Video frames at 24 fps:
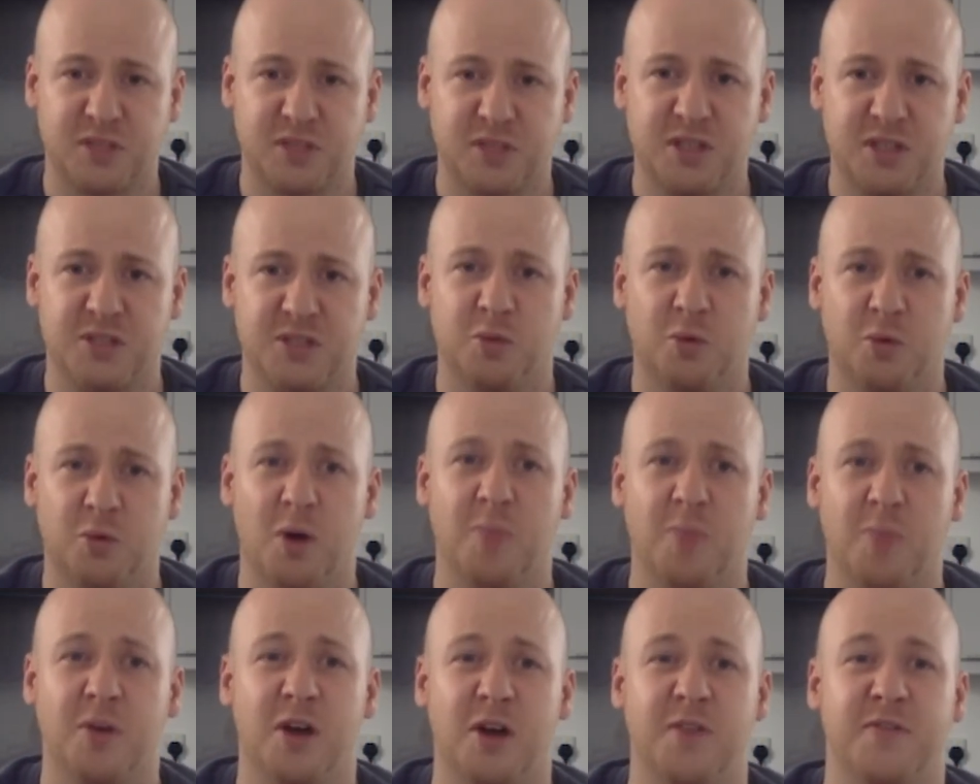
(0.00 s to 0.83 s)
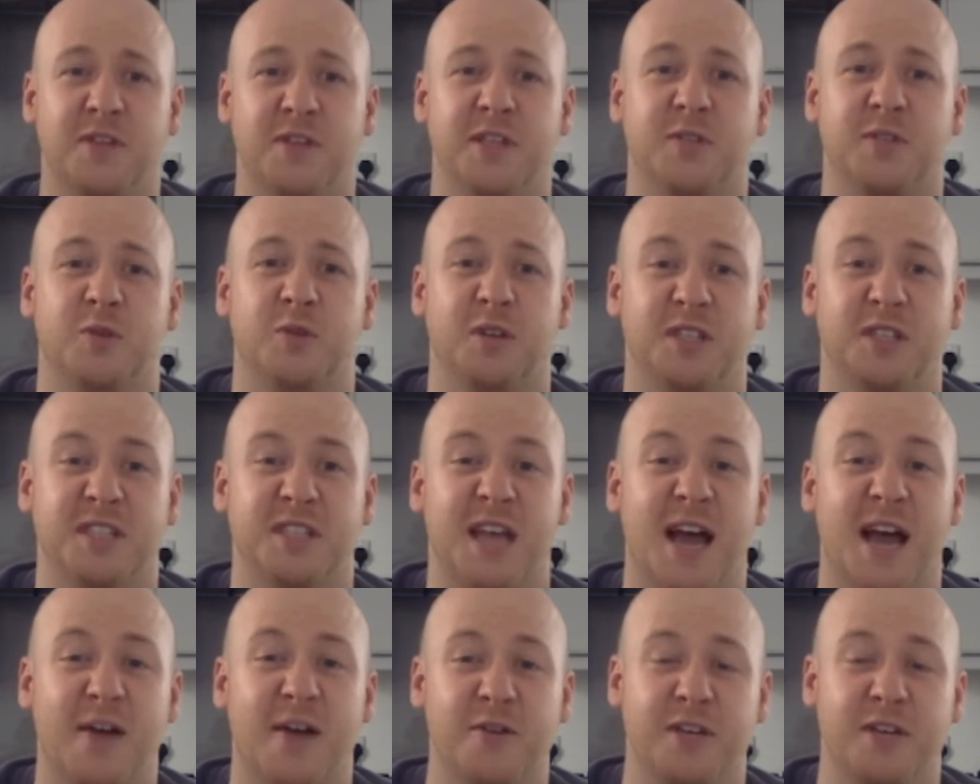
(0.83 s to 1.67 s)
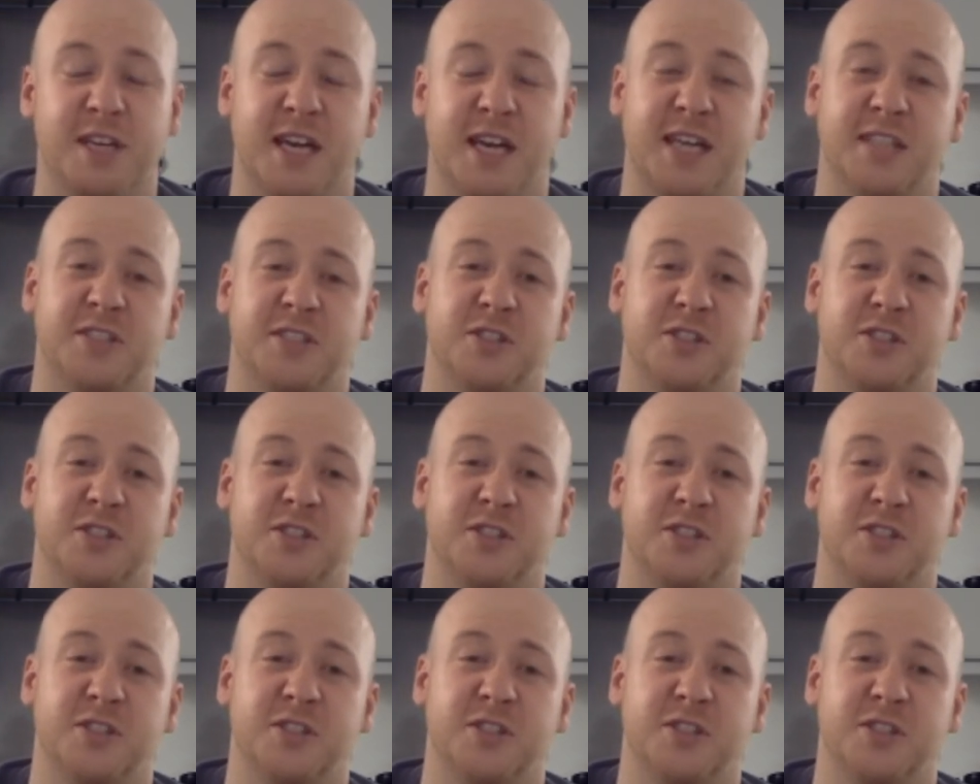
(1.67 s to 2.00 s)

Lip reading: So what I'm going for this one is Harry Kane